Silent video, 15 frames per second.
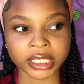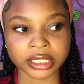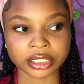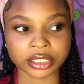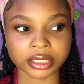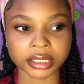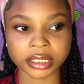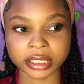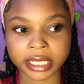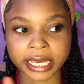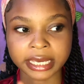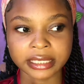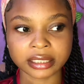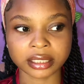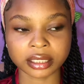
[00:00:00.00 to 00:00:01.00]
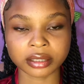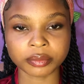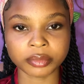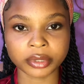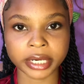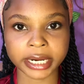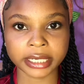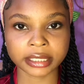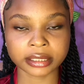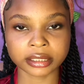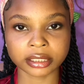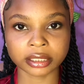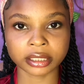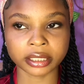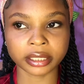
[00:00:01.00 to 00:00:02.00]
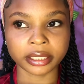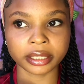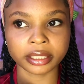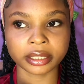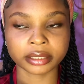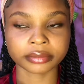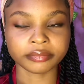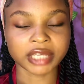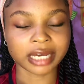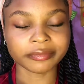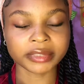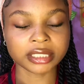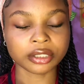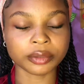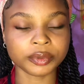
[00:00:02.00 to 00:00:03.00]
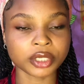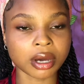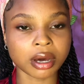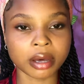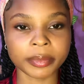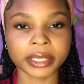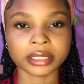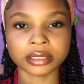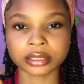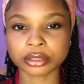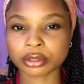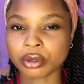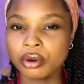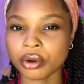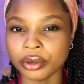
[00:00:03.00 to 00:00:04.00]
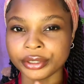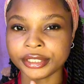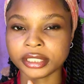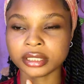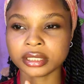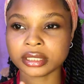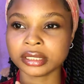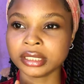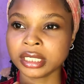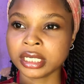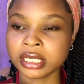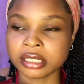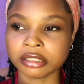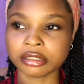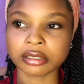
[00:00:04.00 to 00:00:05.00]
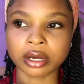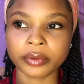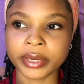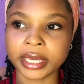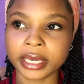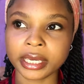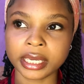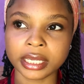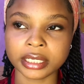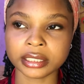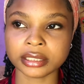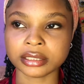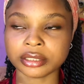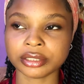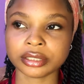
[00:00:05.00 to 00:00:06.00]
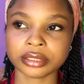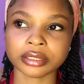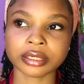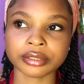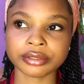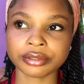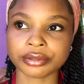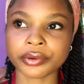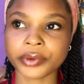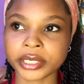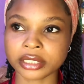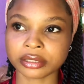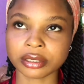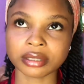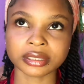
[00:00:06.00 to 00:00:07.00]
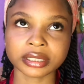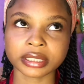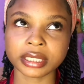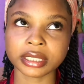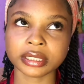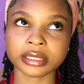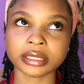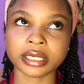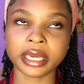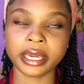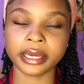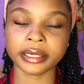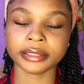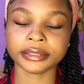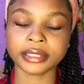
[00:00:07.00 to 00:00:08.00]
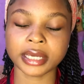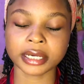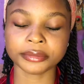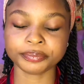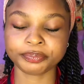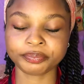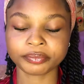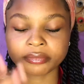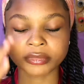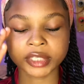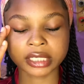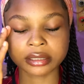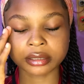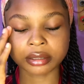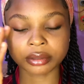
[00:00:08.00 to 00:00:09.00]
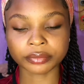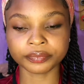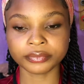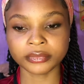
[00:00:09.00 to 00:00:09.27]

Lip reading: just like take a break because like, I've been cooped up in this corner sewing and it's just so exhausting. And yeah, so